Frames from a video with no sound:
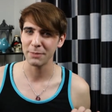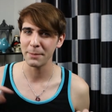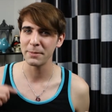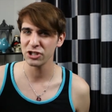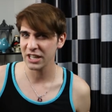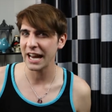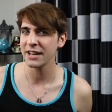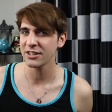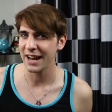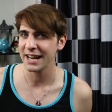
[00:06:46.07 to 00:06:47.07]
my
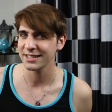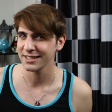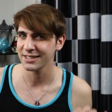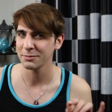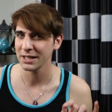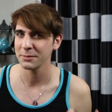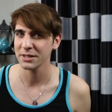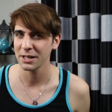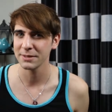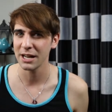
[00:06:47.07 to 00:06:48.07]
Michigander accent sometimes
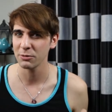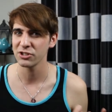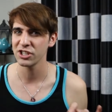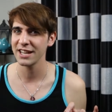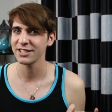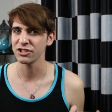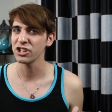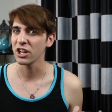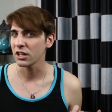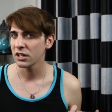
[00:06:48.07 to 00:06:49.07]
comes out with J's and ch.